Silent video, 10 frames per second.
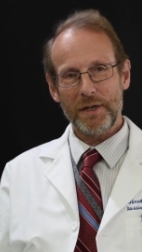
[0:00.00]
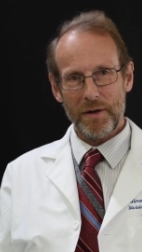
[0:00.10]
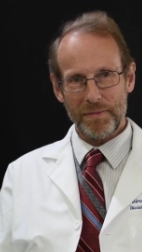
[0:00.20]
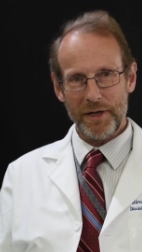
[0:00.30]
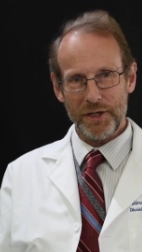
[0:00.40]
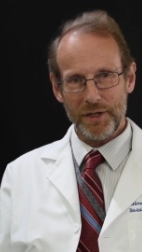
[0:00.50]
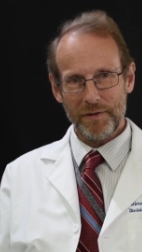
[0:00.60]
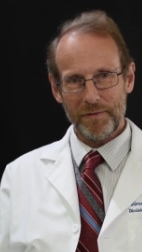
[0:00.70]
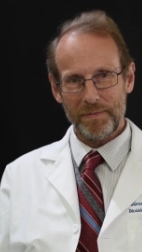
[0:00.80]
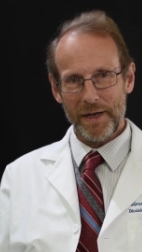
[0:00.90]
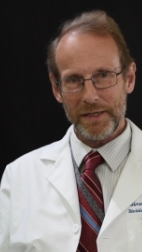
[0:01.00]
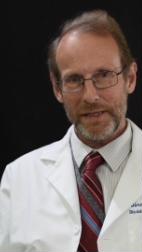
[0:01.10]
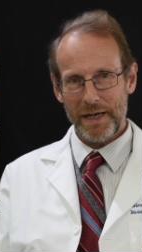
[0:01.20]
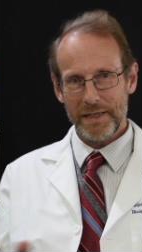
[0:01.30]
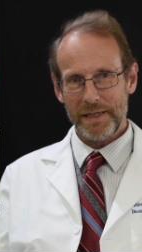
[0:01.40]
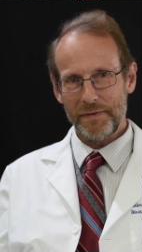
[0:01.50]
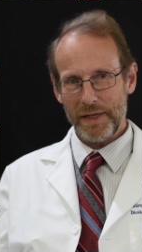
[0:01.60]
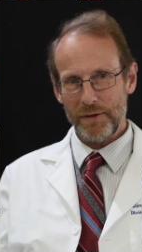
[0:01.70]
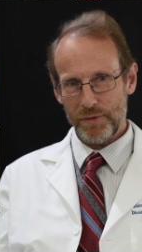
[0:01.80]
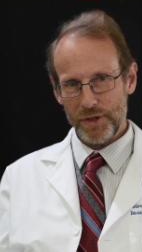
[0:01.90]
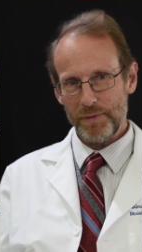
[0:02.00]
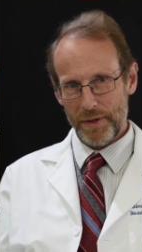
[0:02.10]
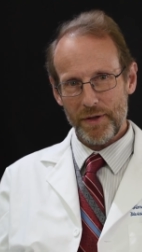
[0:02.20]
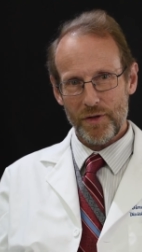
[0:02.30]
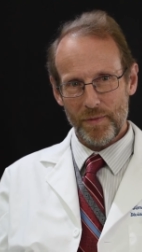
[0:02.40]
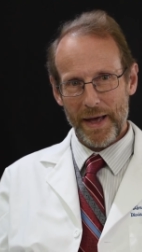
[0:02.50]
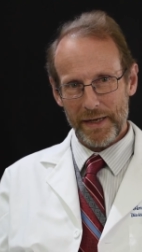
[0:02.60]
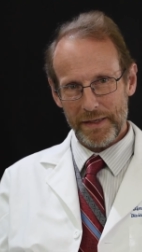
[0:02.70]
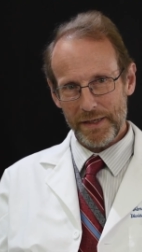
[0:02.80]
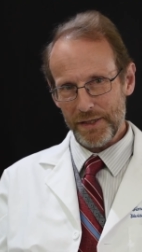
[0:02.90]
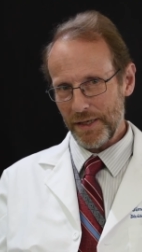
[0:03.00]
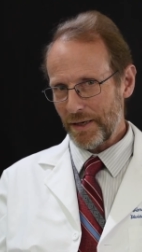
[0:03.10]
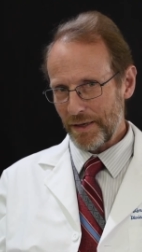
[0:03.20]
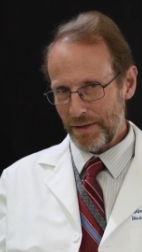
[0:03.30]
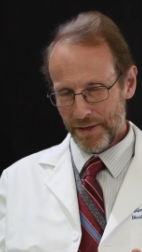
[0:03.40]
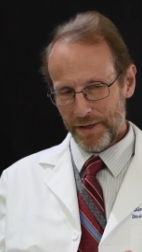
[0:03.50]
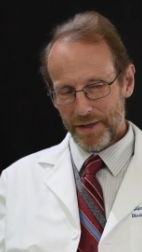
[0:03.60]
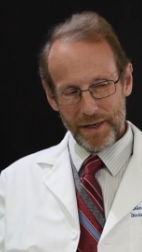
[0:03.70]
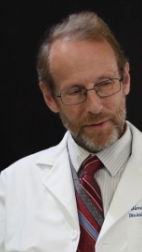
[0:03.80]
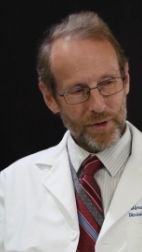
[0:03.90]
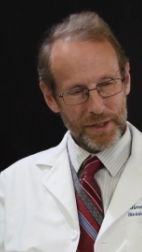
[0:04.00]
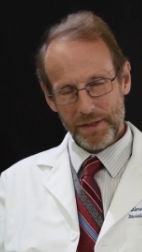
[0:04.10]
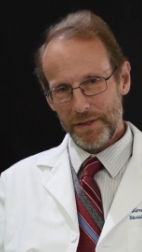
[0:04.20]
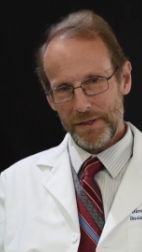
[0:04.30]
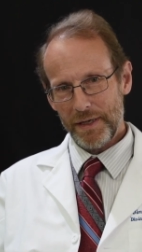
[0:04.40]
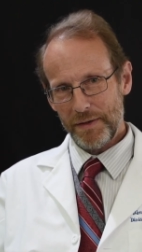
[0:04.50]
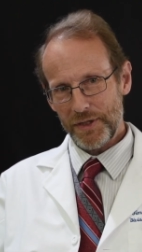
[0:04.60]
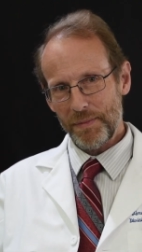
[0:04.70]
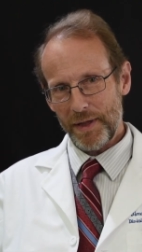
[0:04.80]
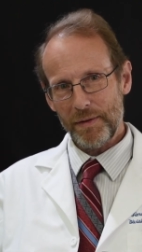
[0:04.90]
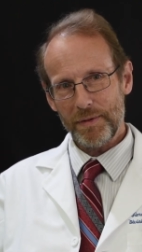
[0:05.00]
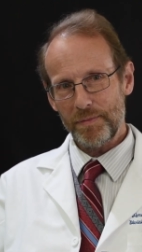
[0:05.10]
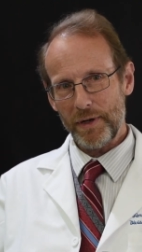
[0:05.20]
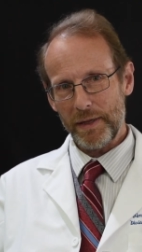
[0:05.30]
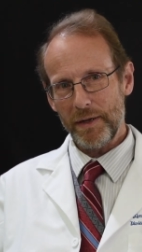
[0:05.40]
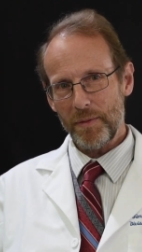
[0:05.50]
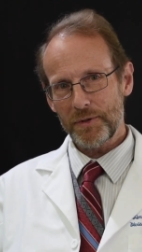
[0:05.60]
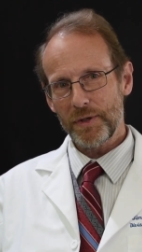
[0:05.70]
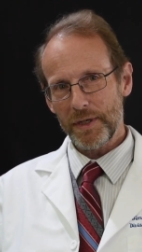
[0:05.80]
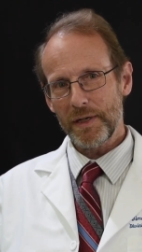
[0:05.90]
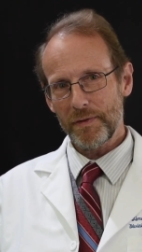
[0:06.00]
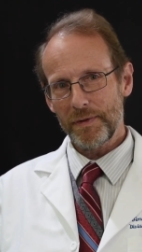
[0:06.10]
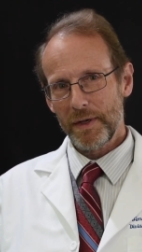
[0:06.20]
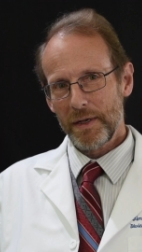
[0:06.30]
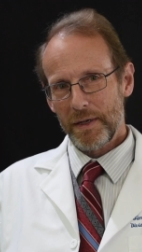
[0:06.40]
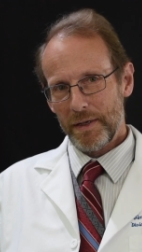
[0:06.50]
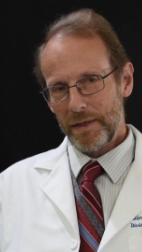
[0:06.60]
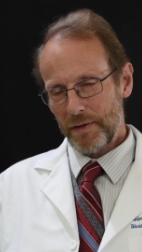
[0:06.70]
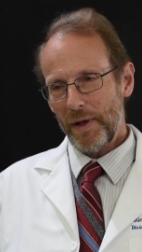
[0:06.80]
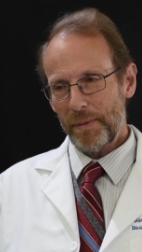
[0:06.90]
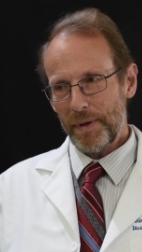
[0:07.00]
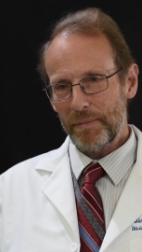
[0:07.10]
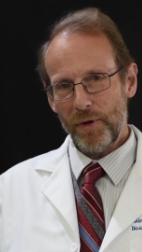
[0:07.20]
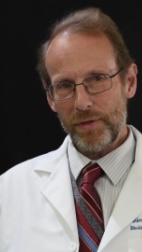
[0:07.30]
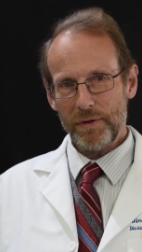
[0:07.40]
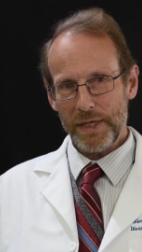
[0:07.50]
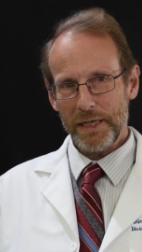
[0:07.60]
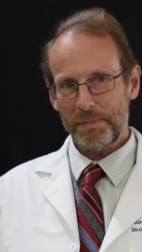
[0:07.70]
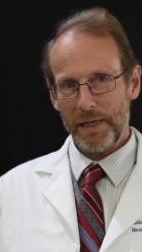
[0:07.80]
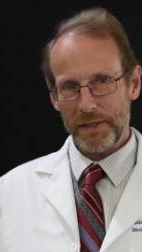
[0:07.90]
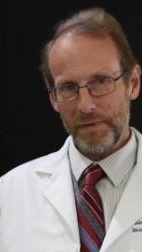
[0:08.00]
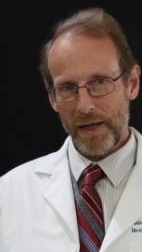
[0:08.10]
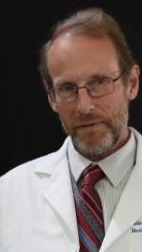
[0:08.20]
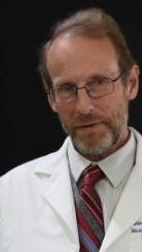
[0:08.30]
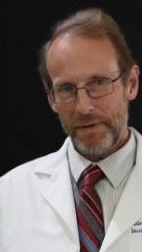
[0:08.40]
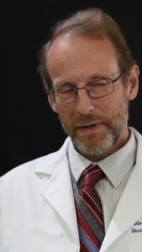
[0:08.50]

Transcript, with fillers: combination of my scientific interest with the humanities, and I, I wanted to have something that would bring the opportunity of developing both those aspects of life.